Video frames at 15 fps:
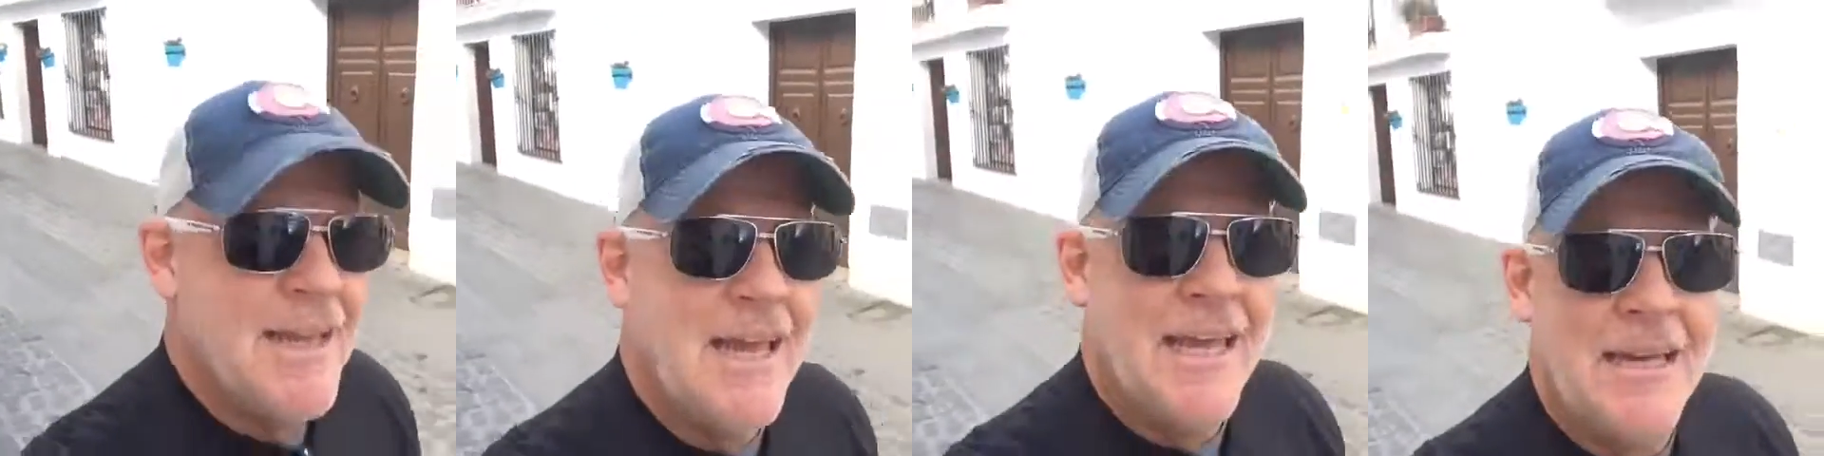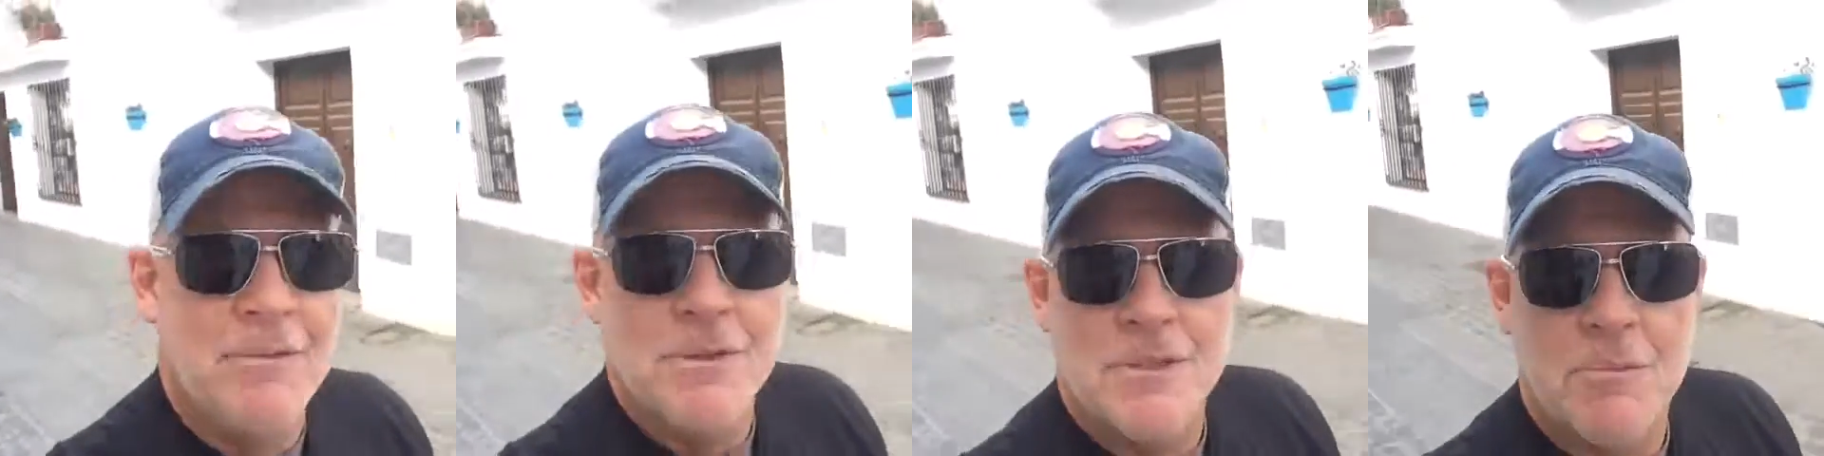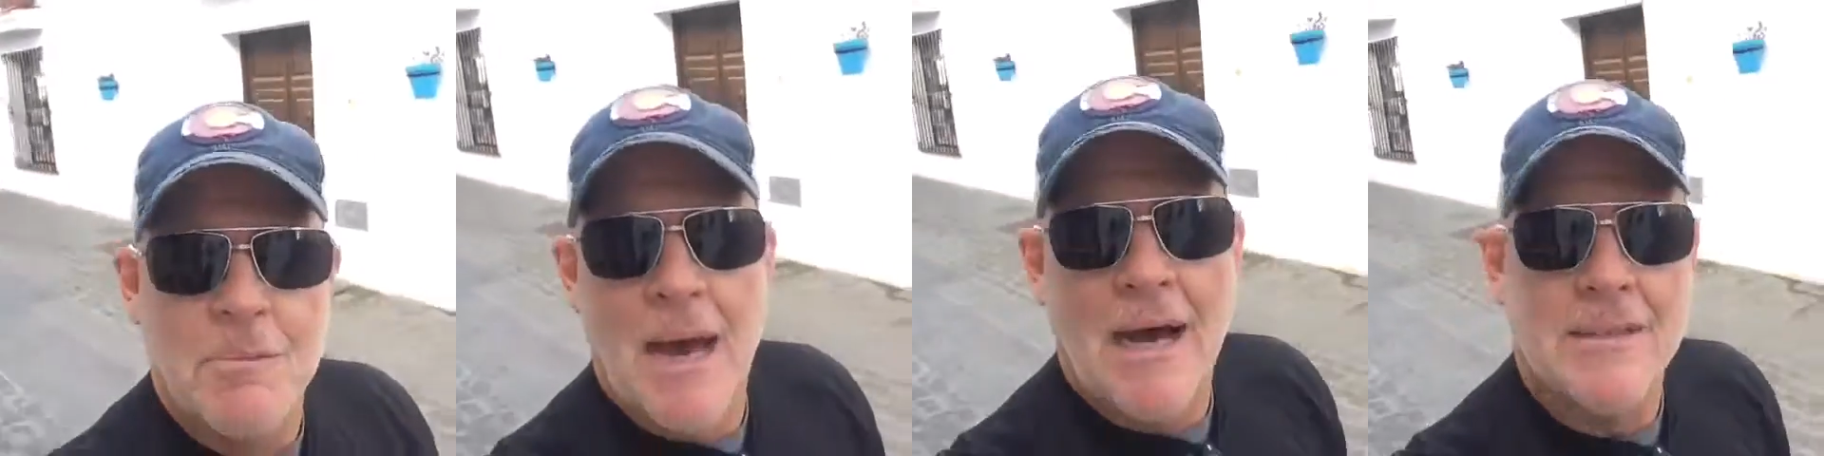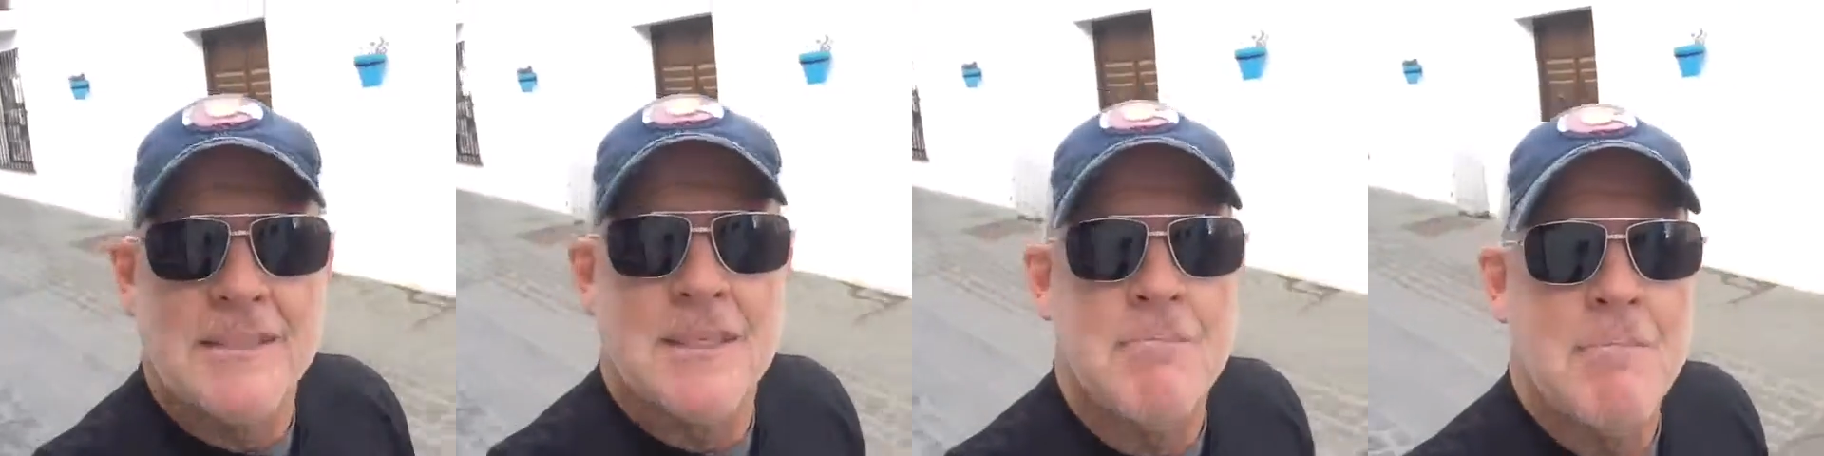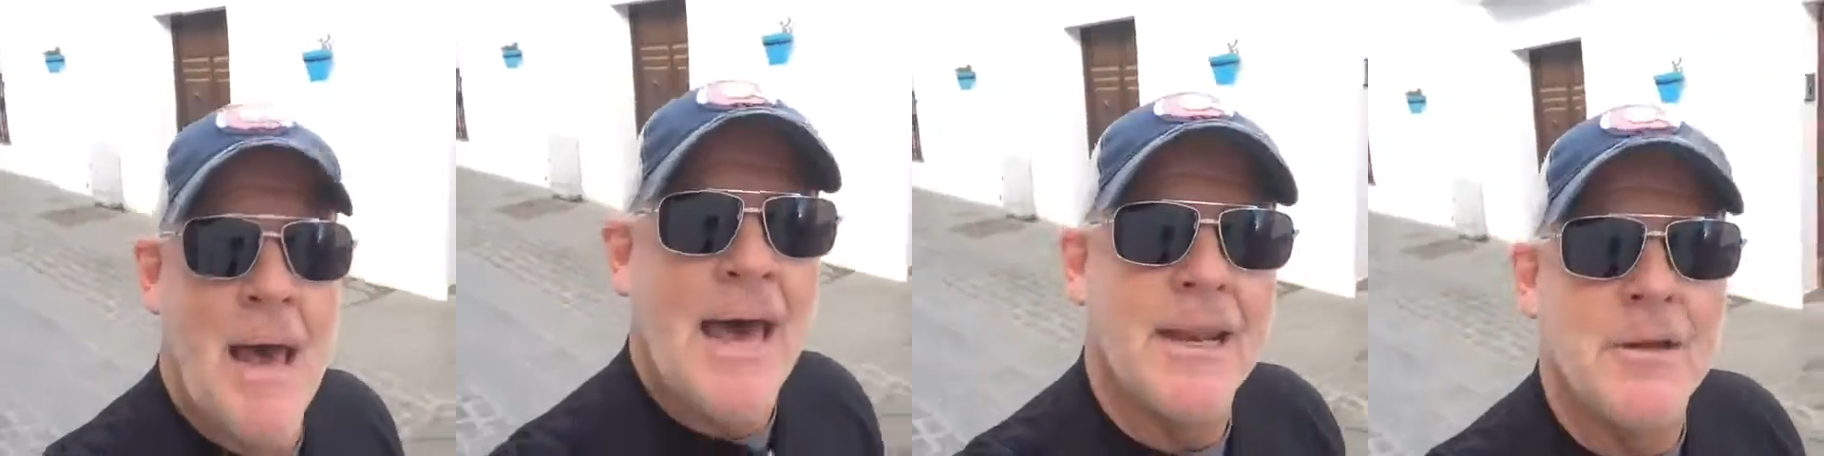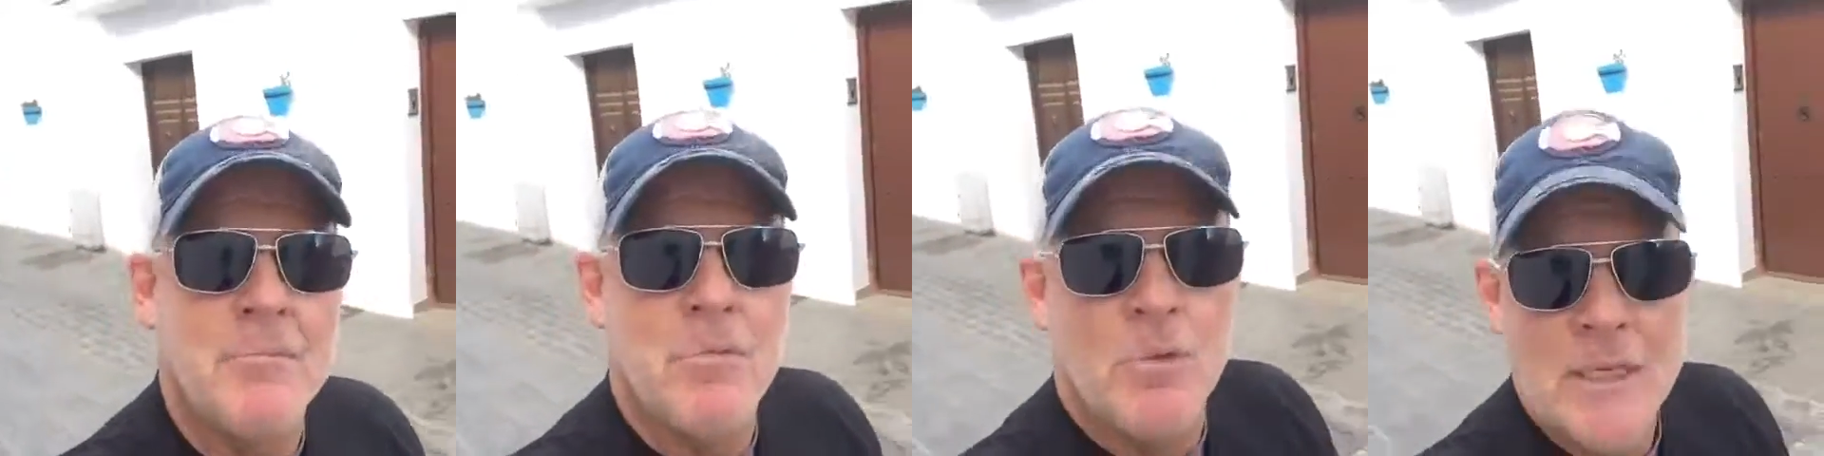and it was about
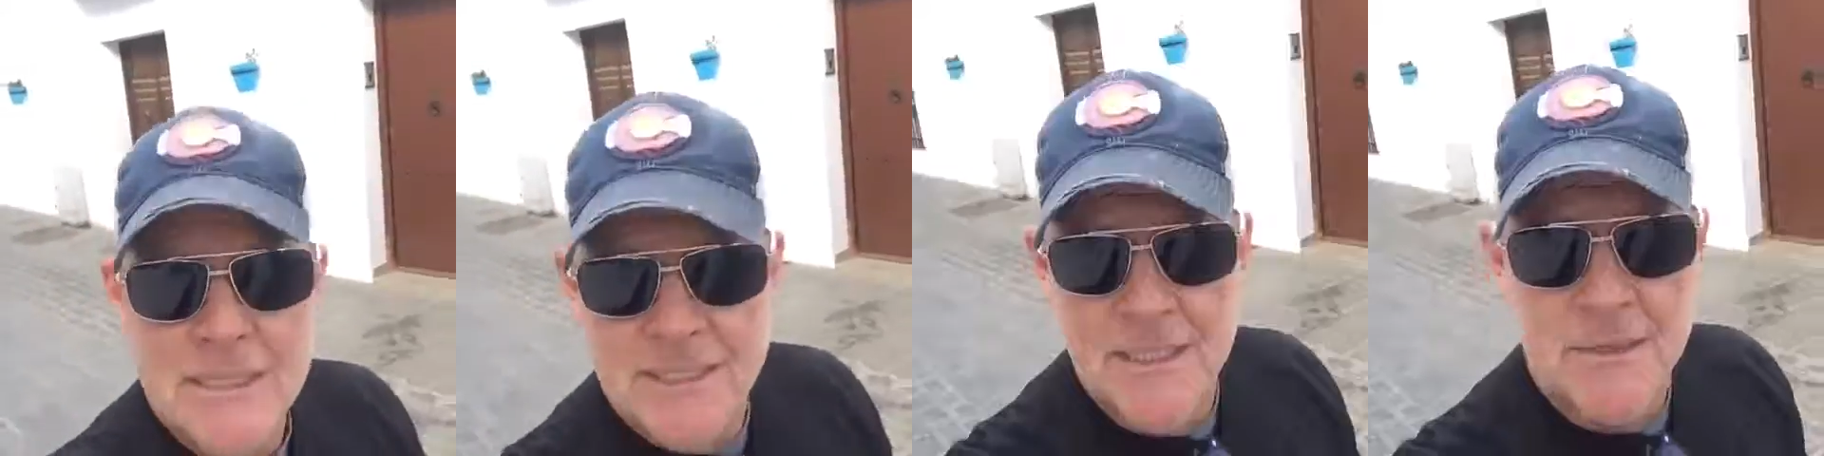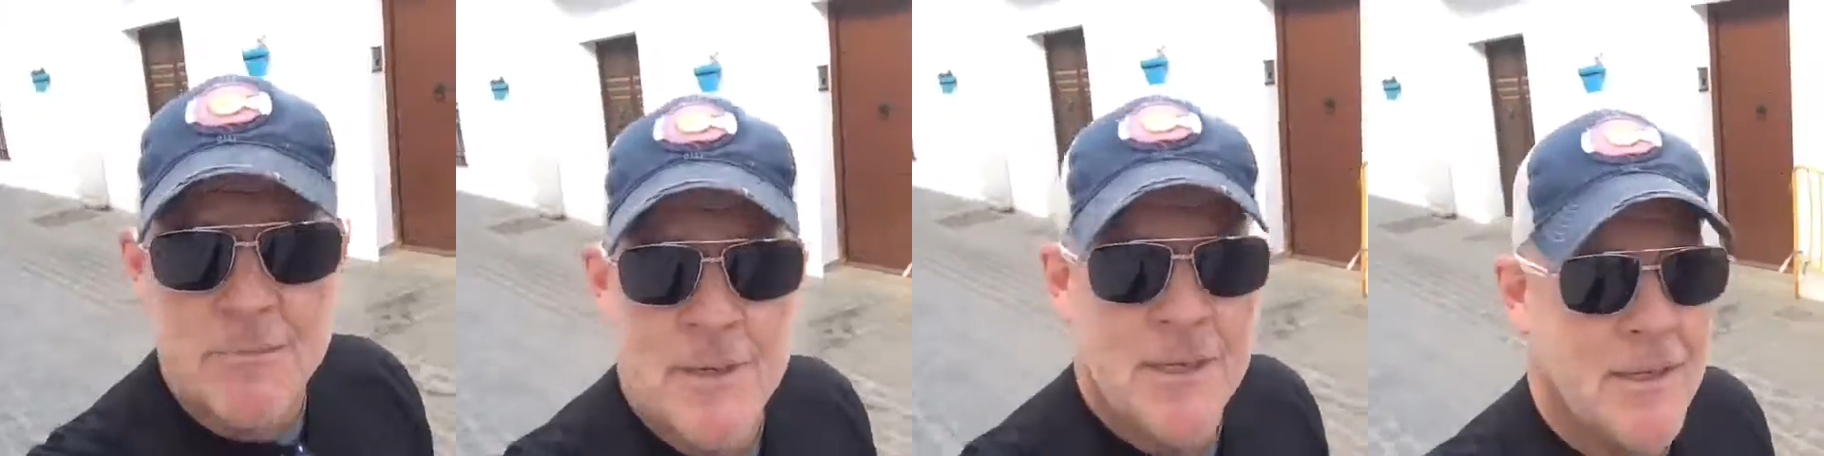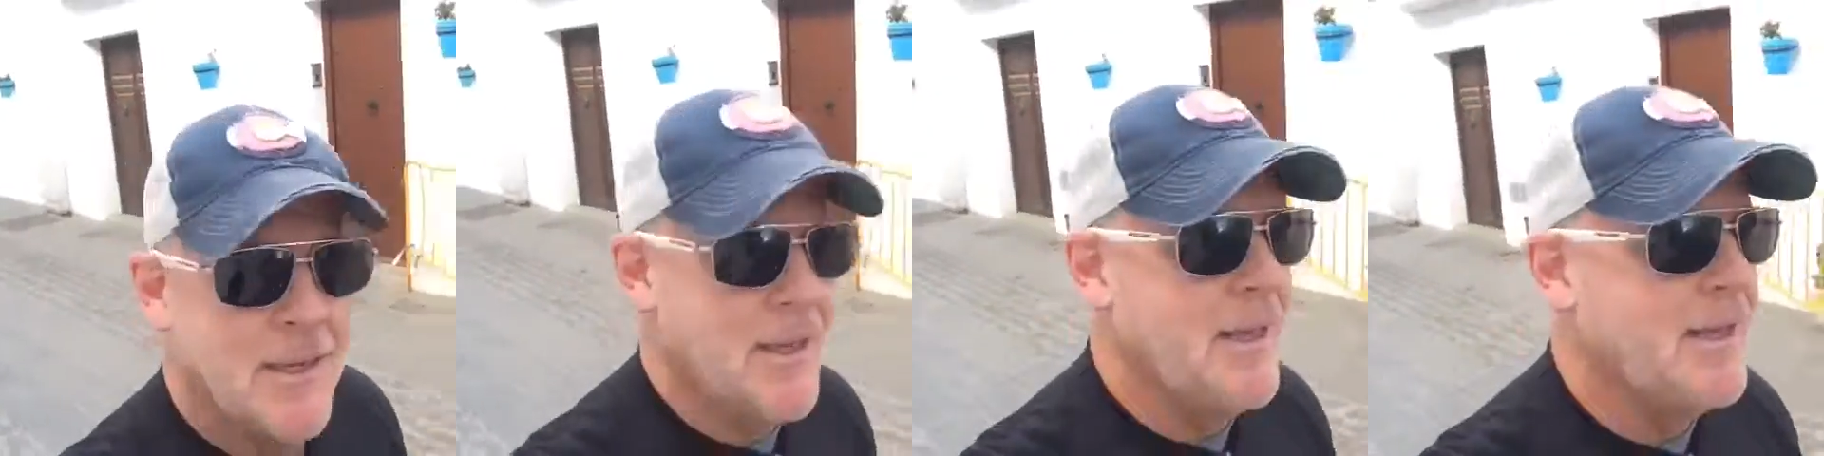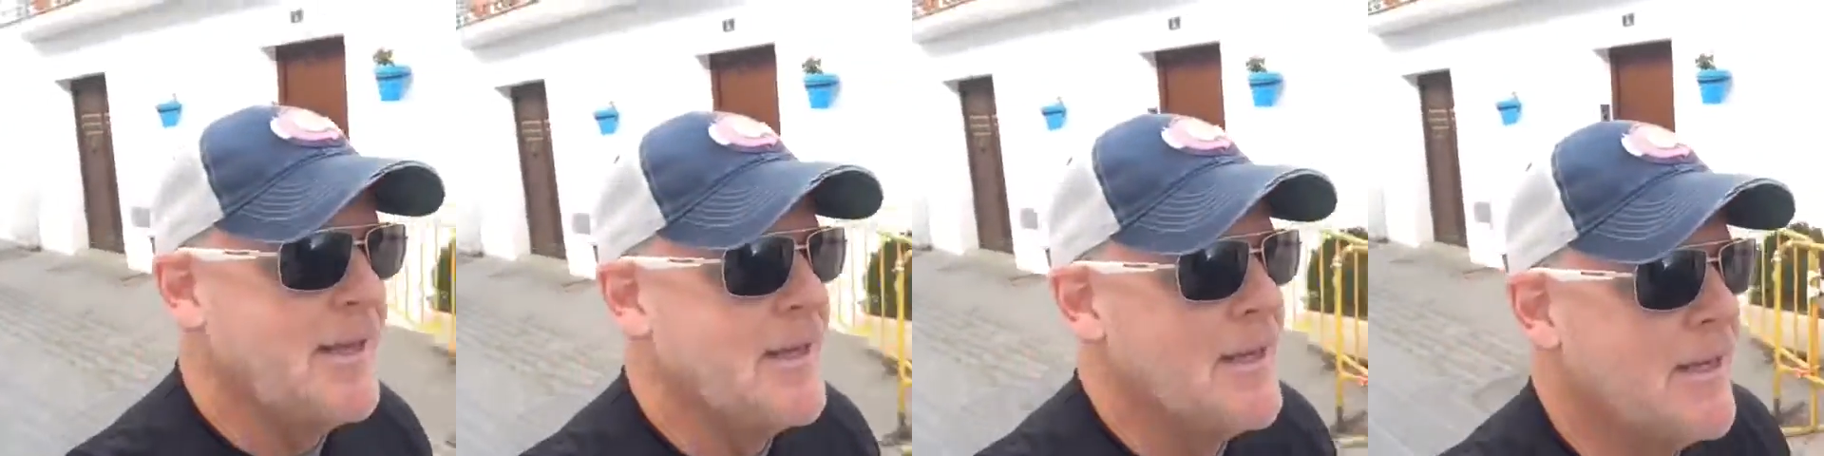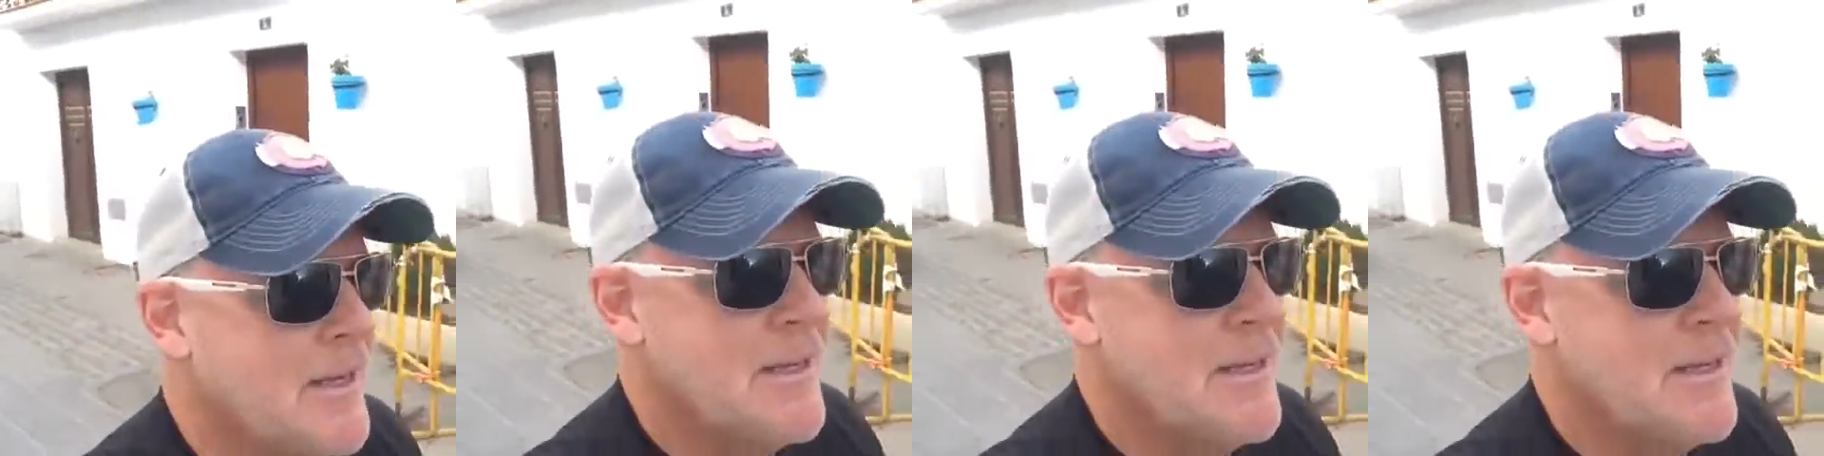Madam Wisdom, and